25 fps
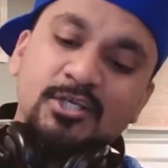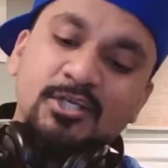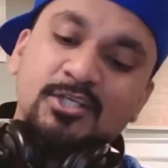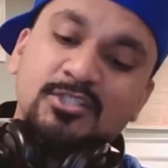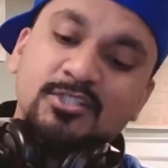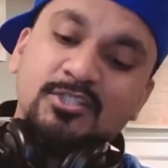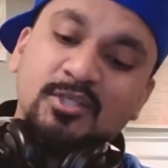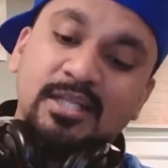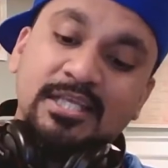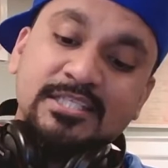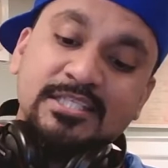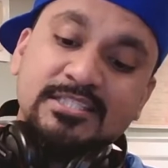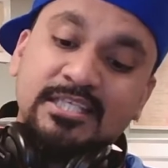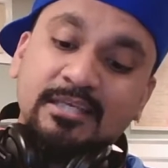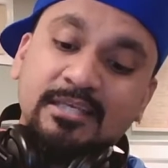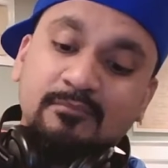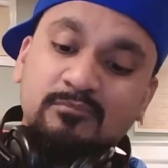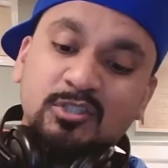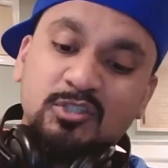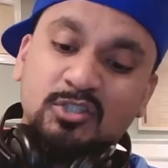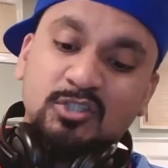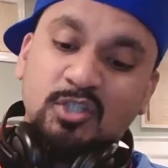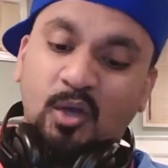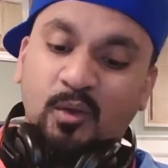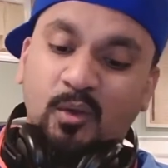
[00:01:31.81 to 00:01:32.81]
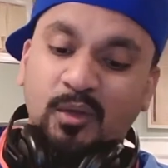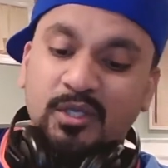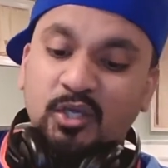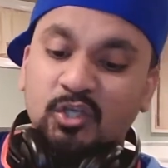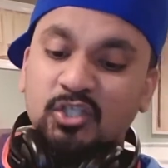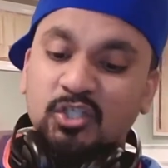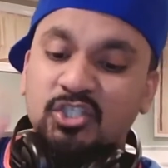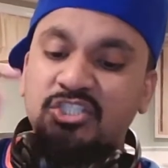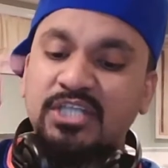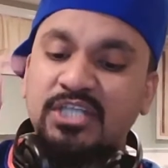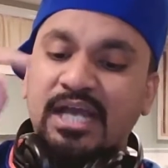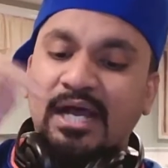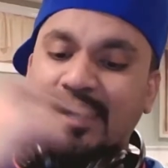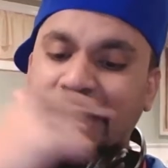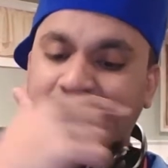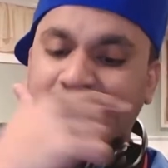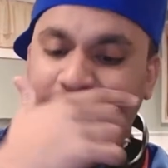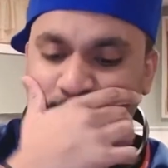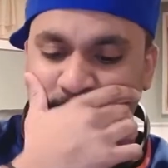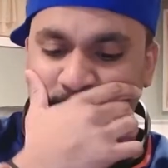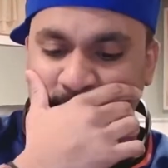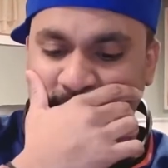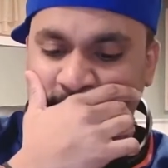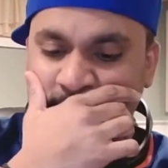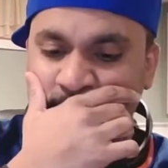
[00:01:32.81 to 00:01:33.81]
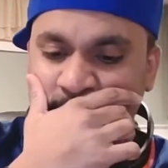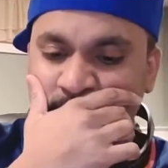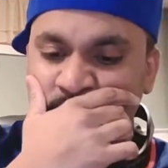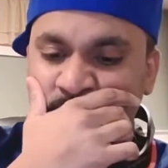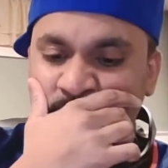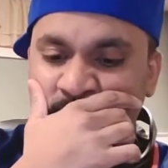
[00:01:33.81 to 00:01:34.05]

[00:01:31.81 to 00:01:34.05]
So let's keep this going. Yo, shout out, man.